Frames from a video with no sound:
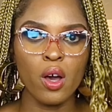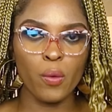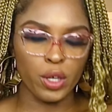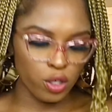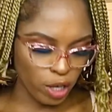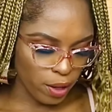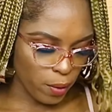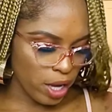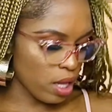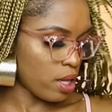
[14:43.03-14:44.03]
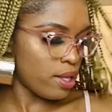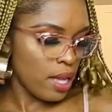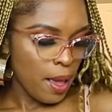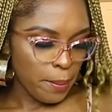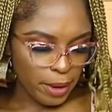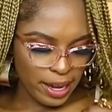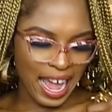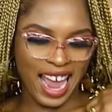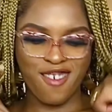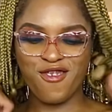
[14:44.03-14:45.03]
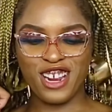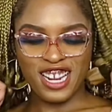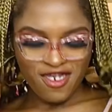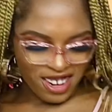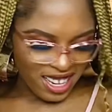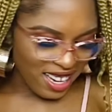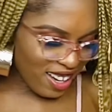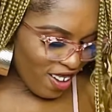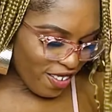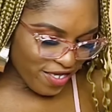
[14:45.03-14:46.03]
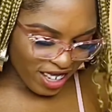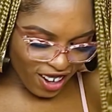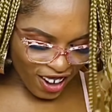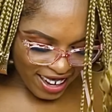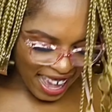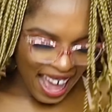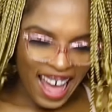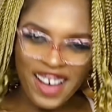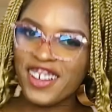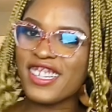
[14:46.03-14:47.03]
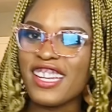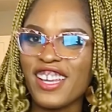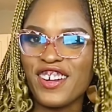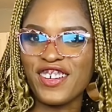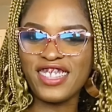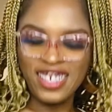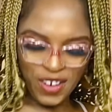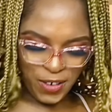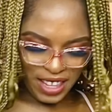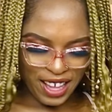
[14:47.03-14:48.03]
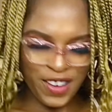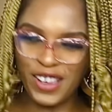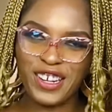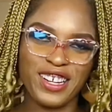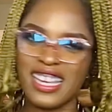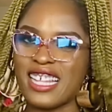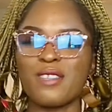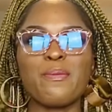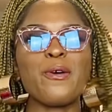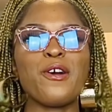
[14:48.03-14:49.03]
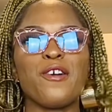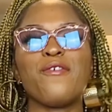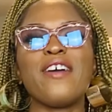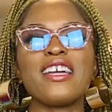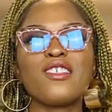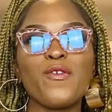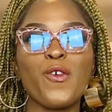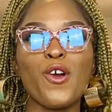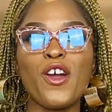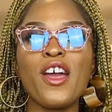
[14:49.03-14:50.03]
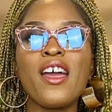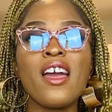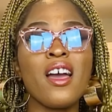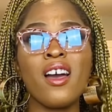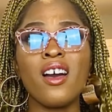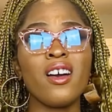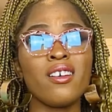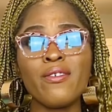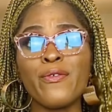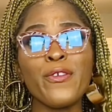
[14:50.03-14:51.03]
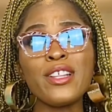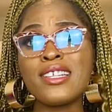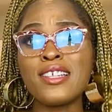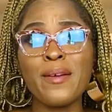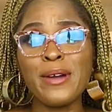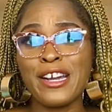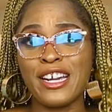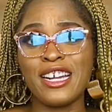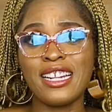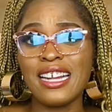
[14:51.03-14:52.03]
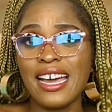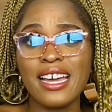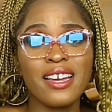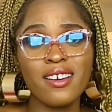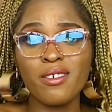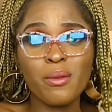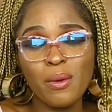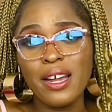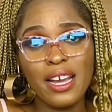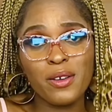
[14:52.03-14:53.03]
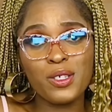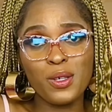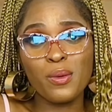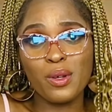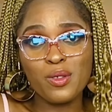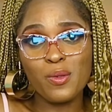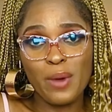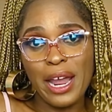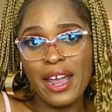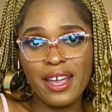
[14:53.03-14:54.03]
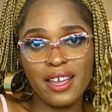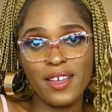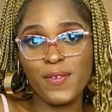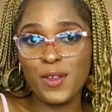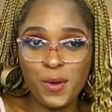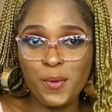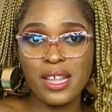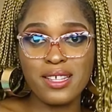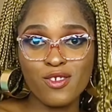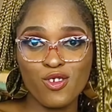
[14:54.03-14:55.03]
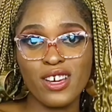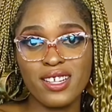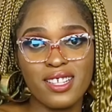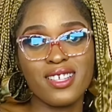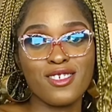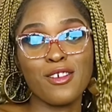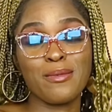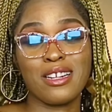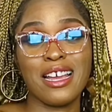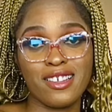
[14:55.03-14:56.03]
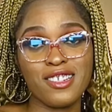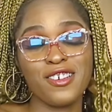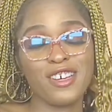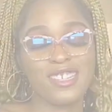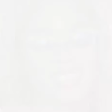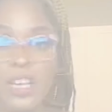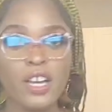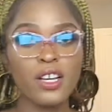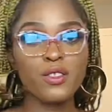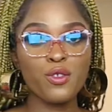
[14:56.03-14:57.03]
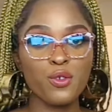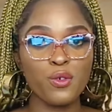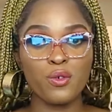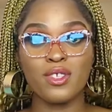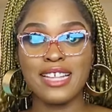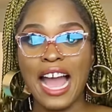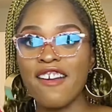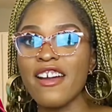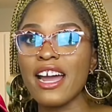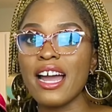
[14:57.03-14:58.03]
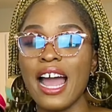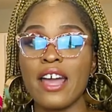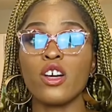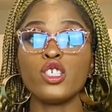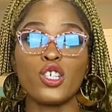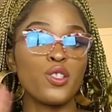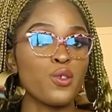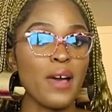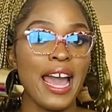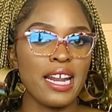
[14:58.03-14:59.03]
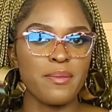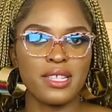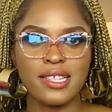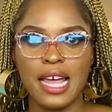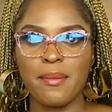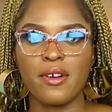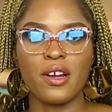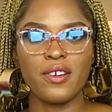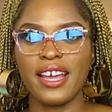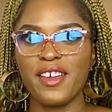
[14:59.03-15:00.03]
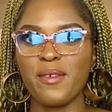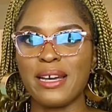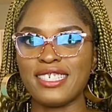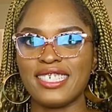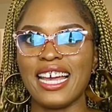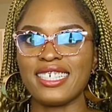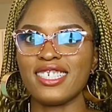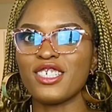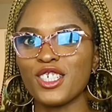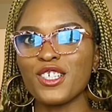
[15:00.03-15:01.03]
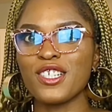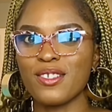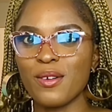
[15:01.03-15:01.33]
you're trying to wear this. But I really, really love the cutout, the whole thing going on. It's perfect for for the summer, like, what else do you want to wear if you don't wear this dress in the summer? Like, serious. On to Zara. I got just 2 items this time around. Can you imagine? I actually just